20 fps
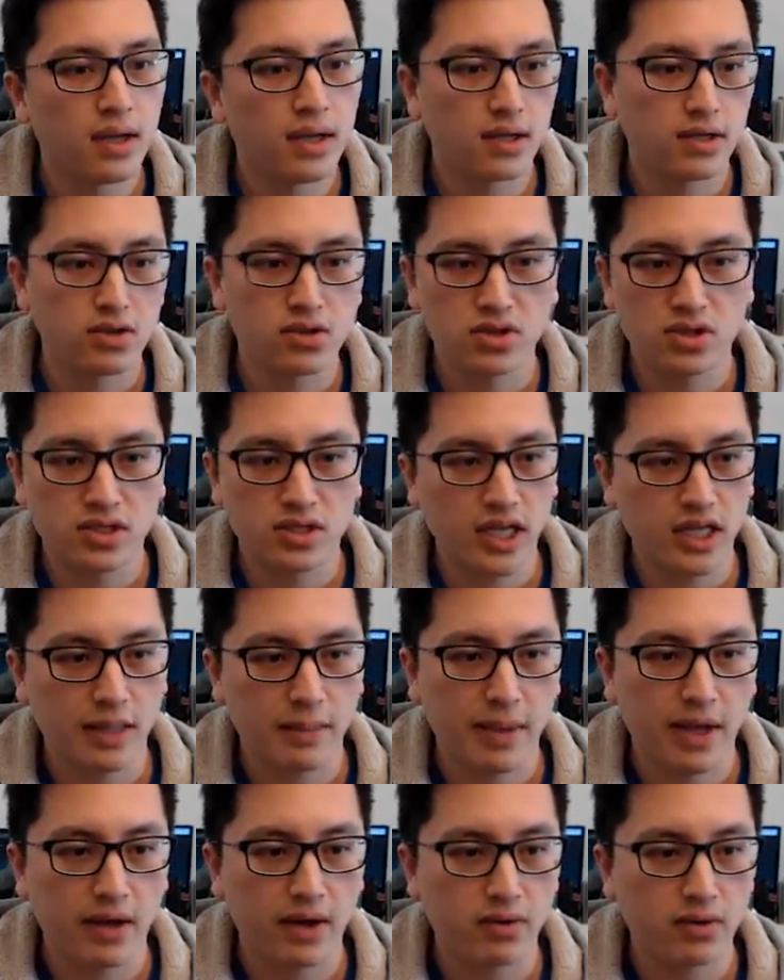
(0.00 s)
you just take
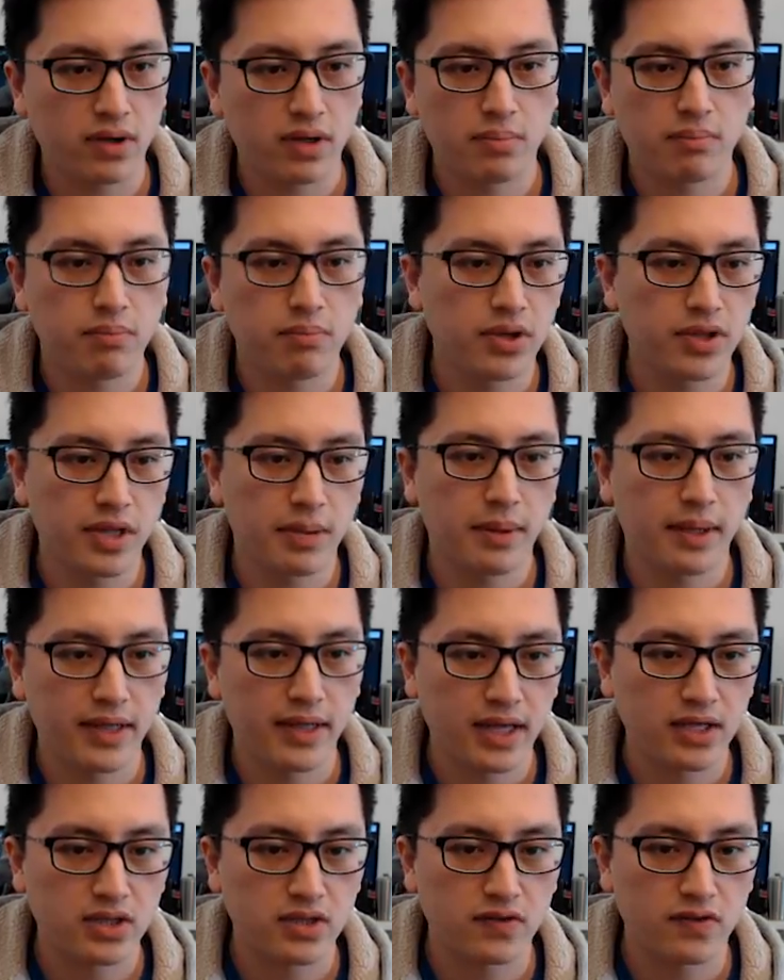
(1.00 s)
them out, put them on the
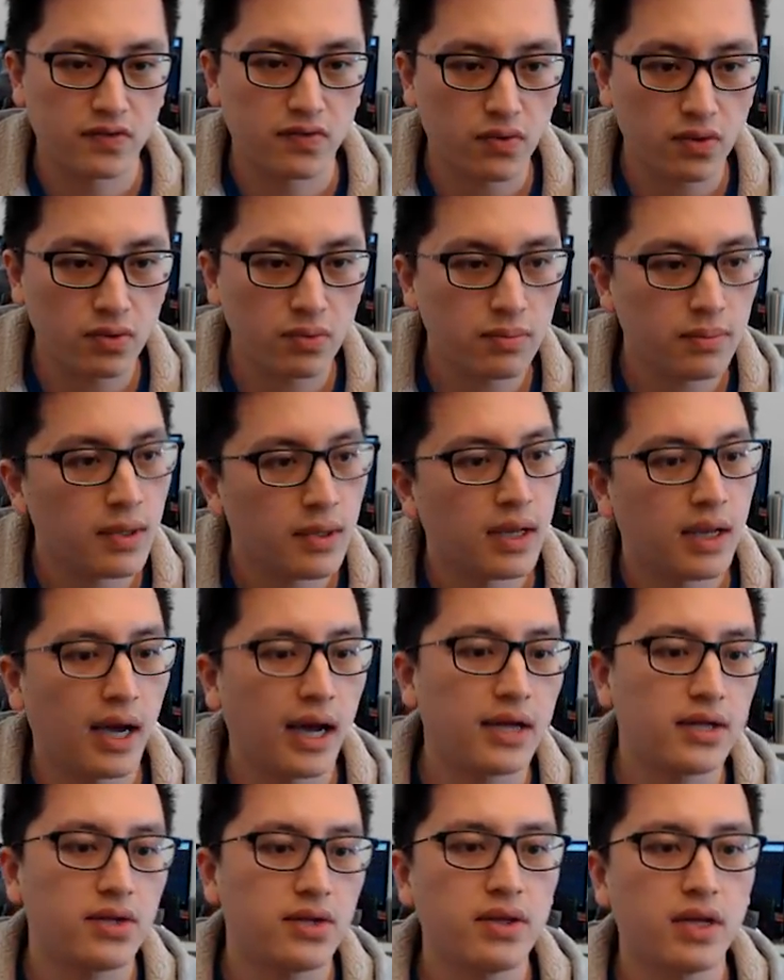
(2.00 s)
edges of the room,
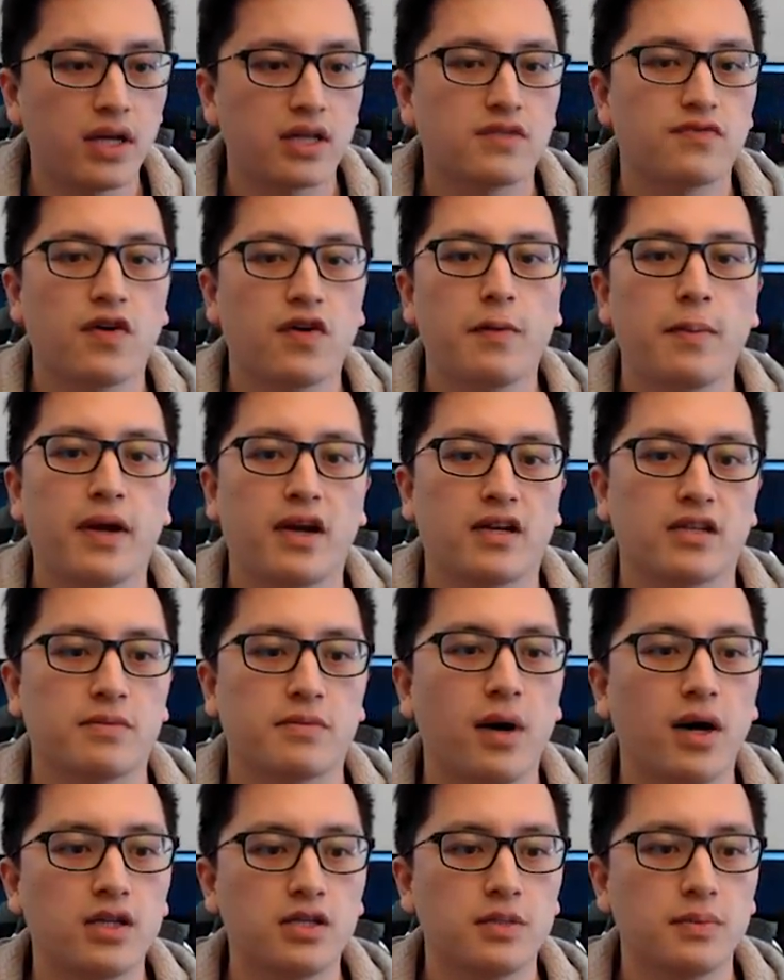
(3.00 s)
ideally as far back as
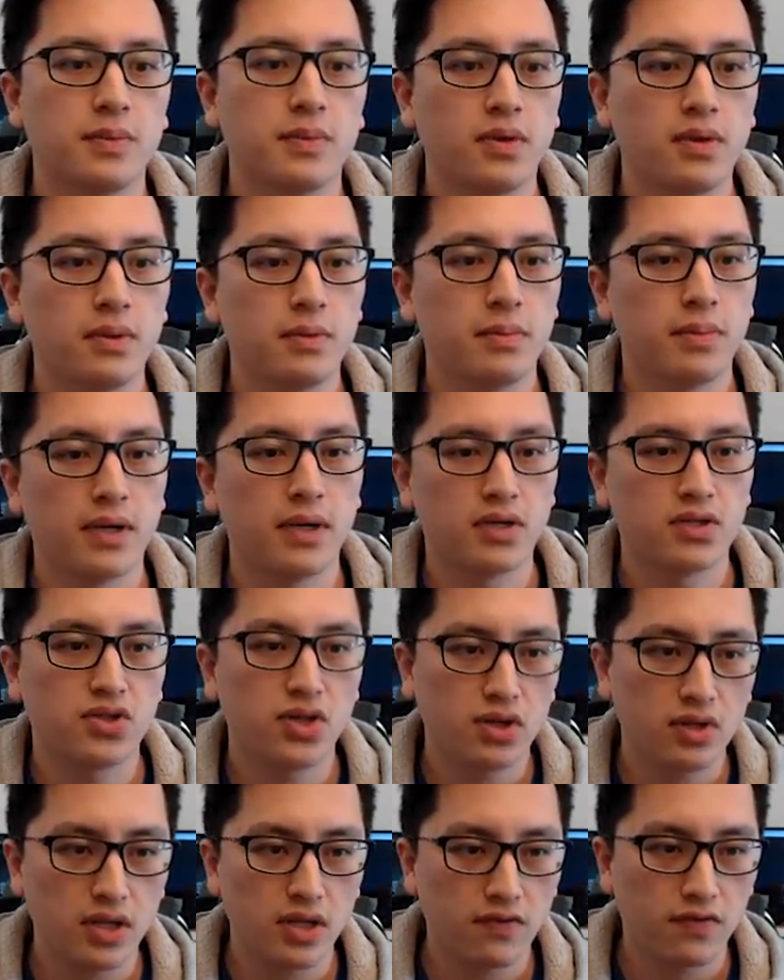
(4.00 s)
possible, but
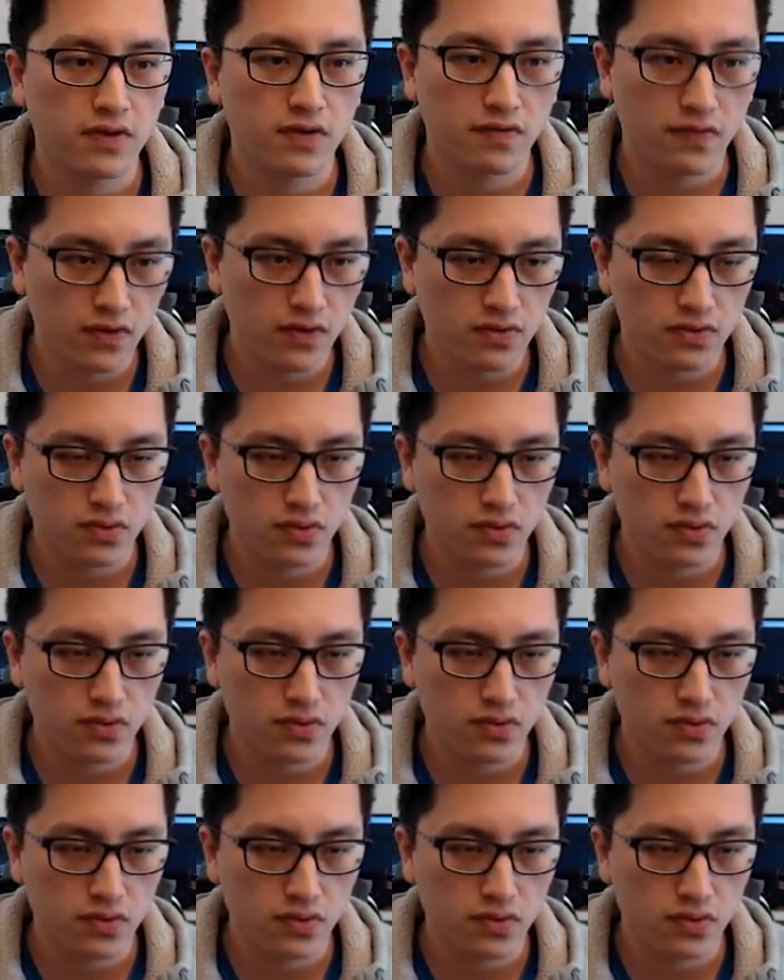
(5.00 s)
generally for the first